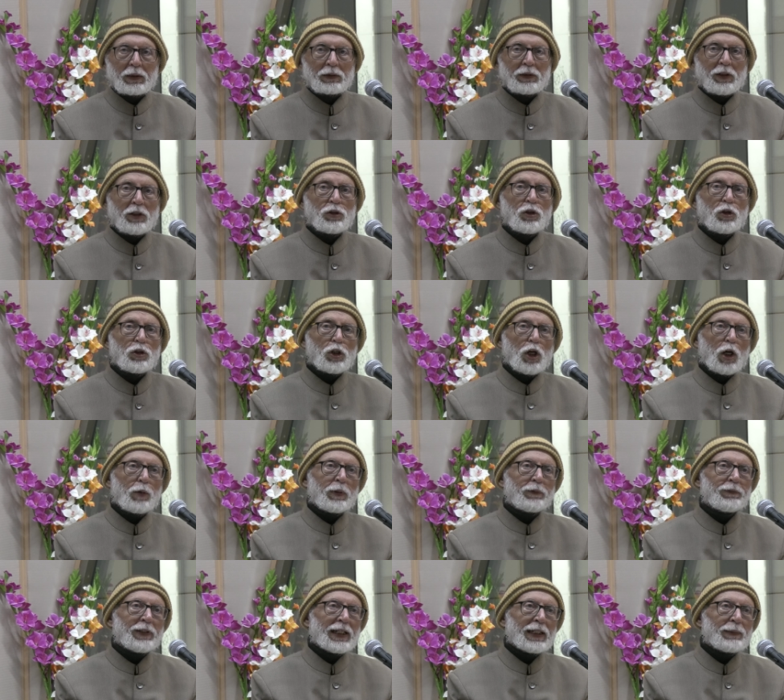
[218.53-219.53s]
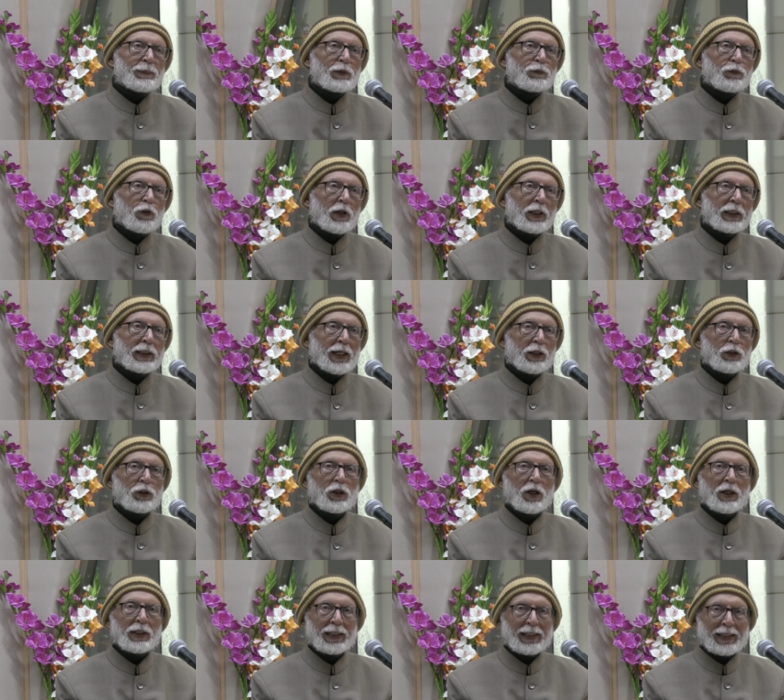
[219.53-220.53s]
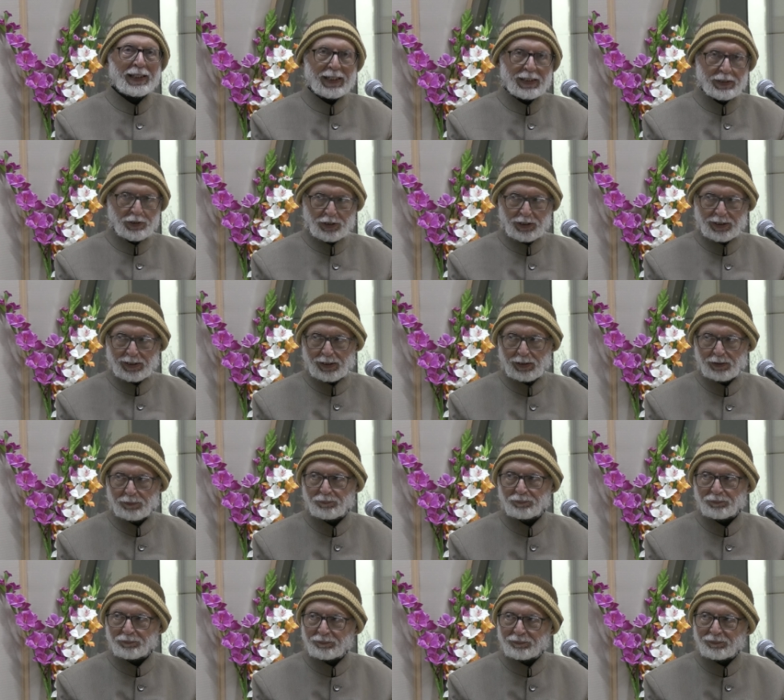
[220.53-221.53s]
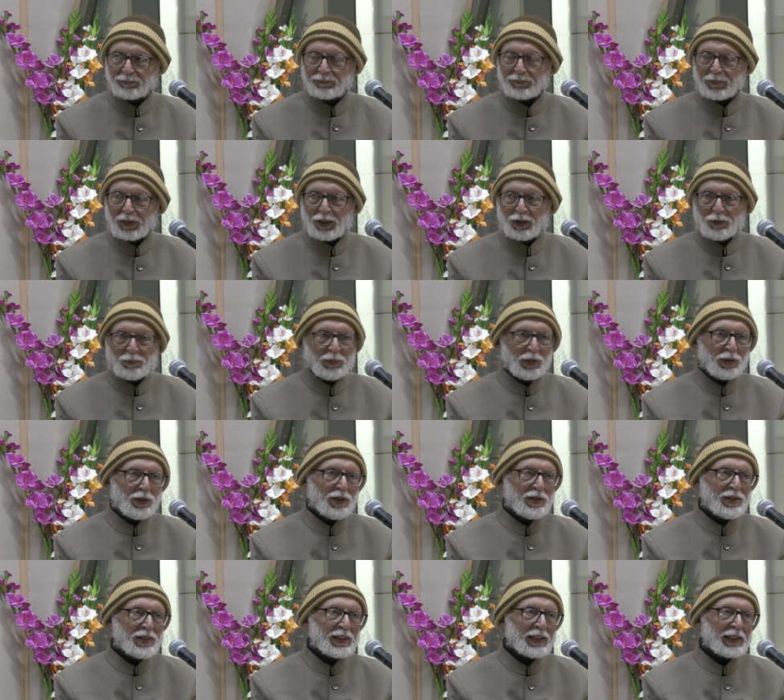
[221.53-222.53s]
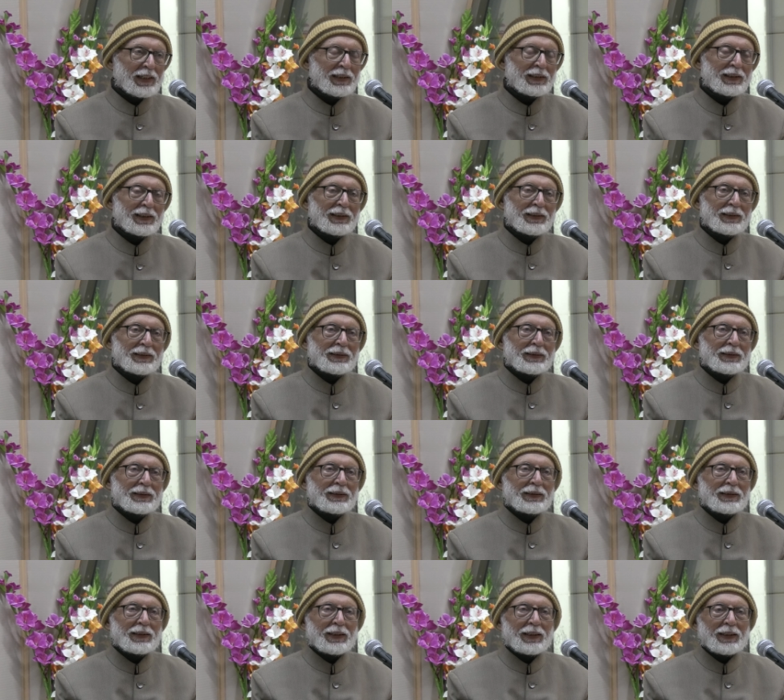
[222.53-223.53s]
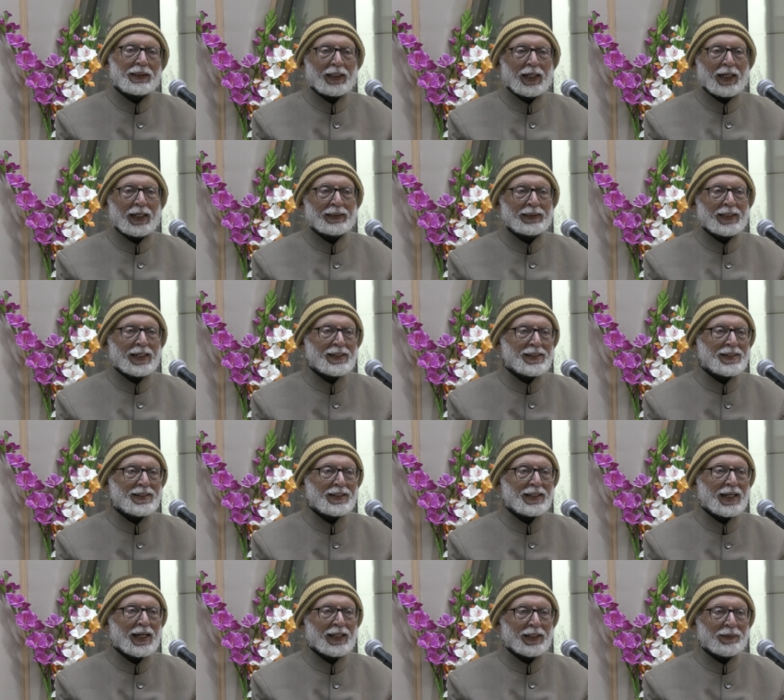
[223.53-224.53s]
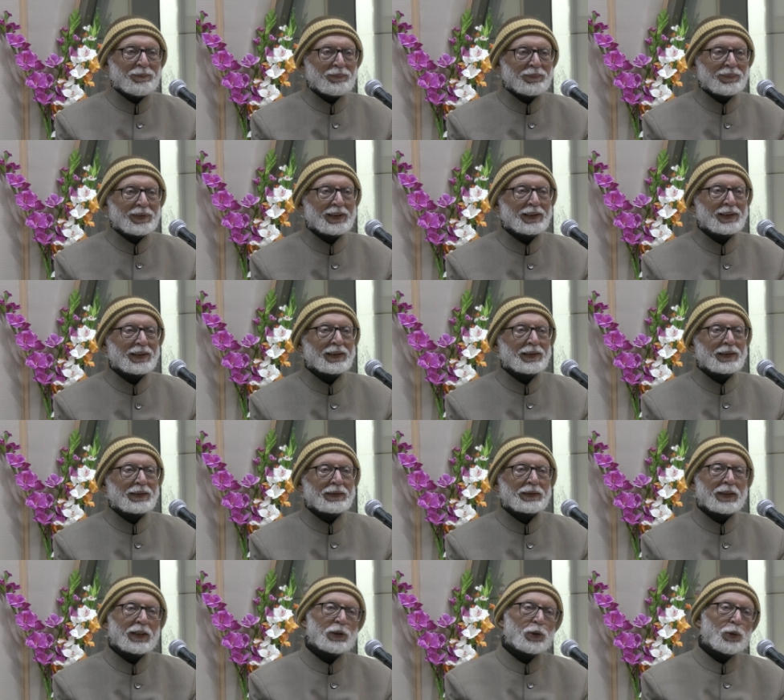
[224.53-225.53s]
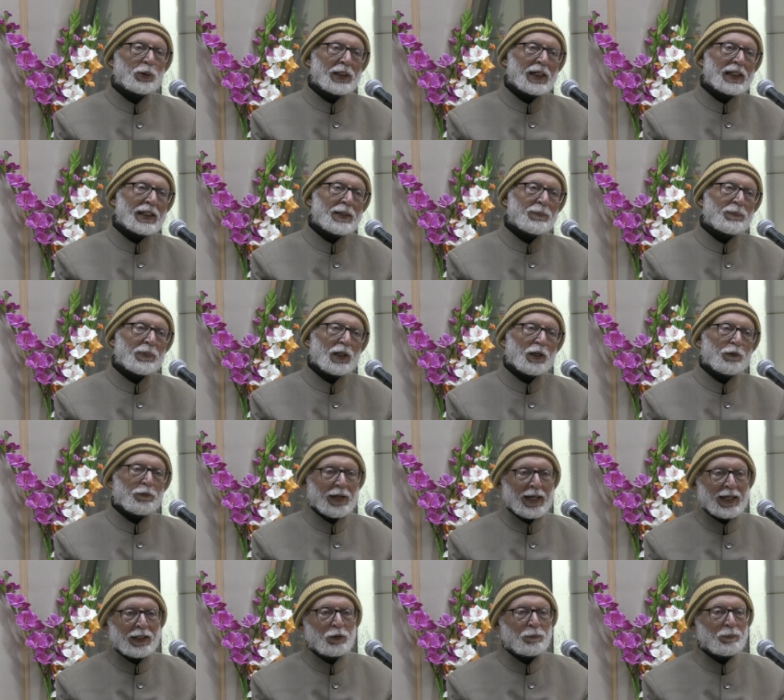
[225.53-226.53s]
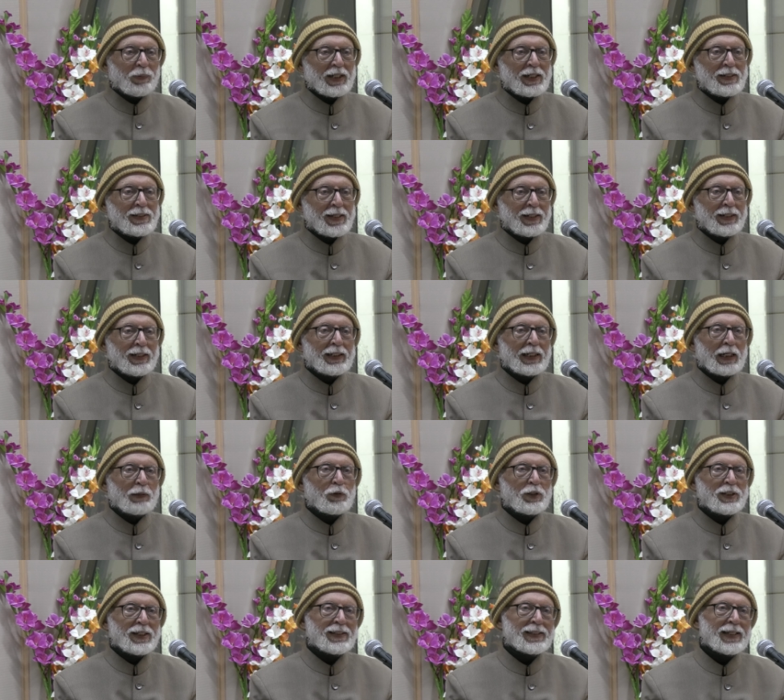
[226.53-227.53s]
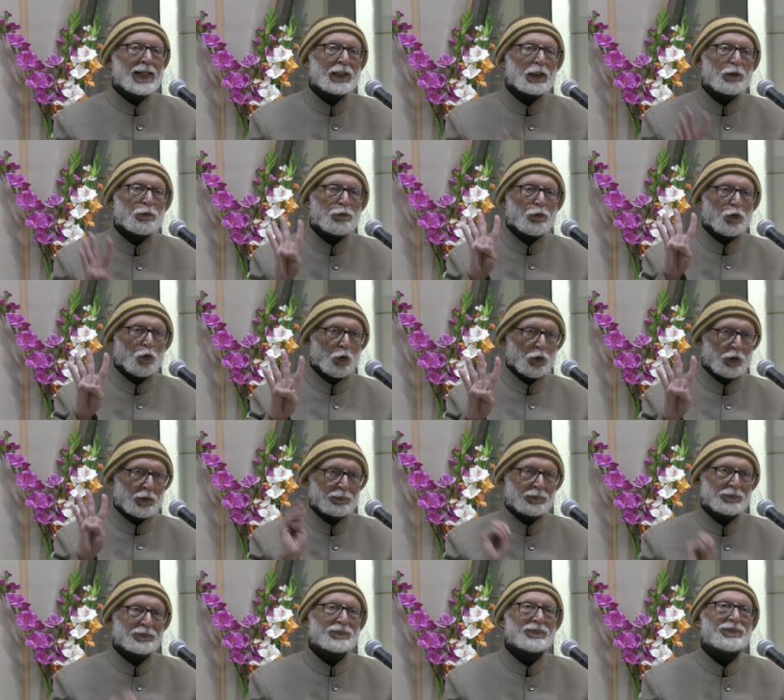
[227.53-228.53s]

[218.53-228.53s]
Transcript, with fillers: There was no job available for an aeronautical engineer because uh, at that time the total number of aeroplanes in India was exactly four.